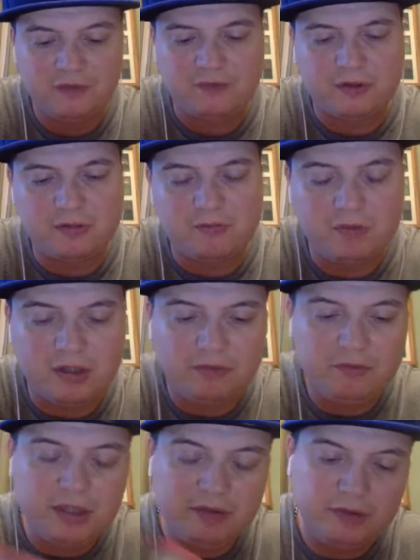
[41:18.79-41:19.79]
from
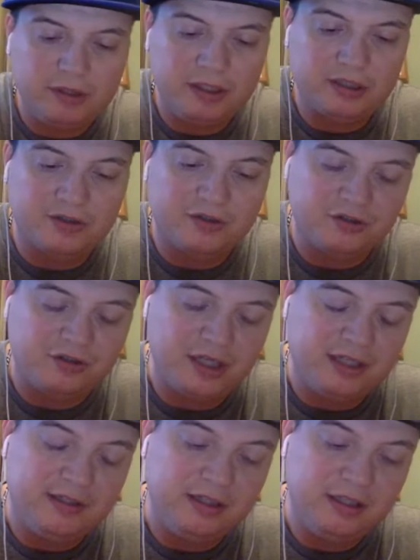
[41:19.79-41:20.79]
what year is this?
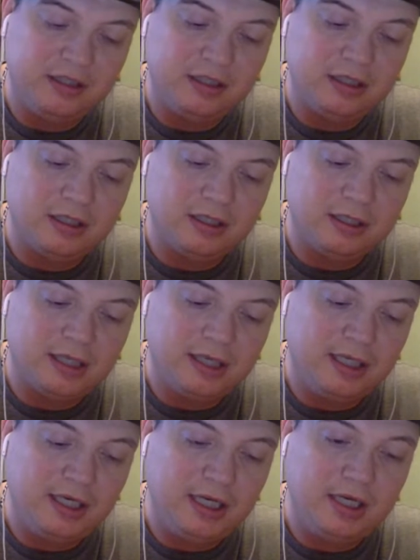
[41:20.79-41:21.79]

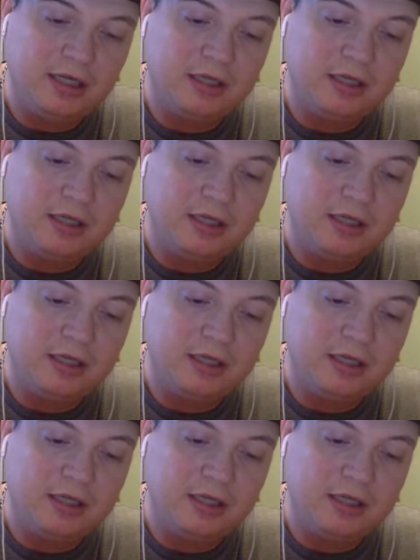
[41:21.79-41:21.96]
1990?